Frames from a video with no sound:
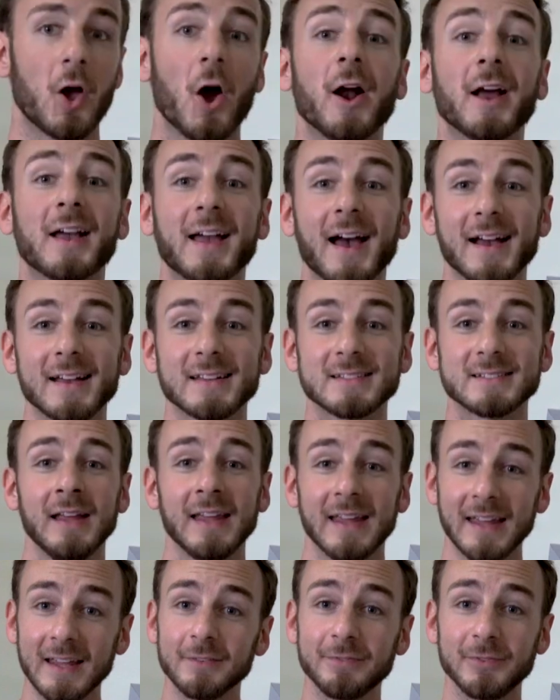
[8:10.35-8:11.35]
All right, guys,
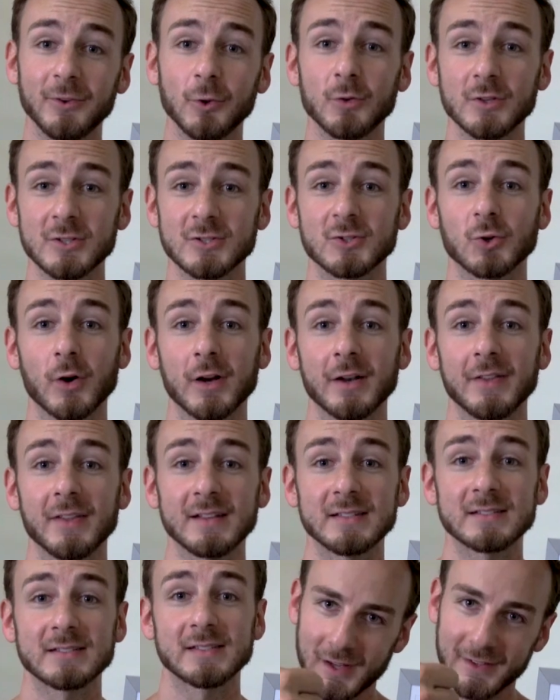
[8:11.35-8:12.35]
if you enjoyed
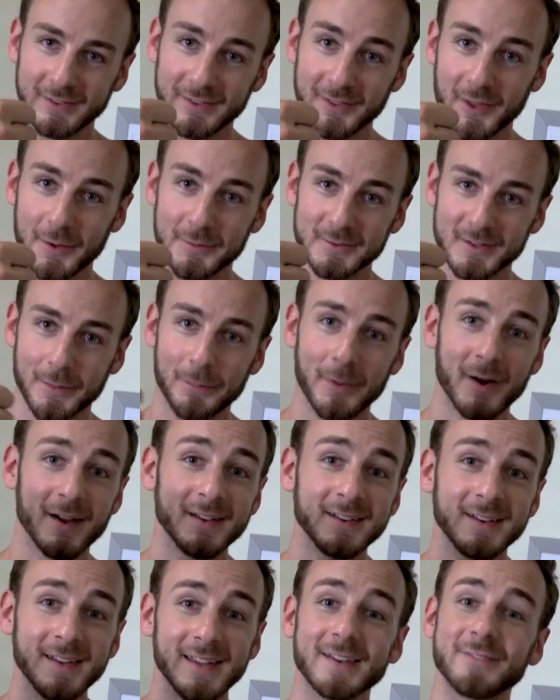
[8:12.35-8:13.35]
this, hit the thumbs up button.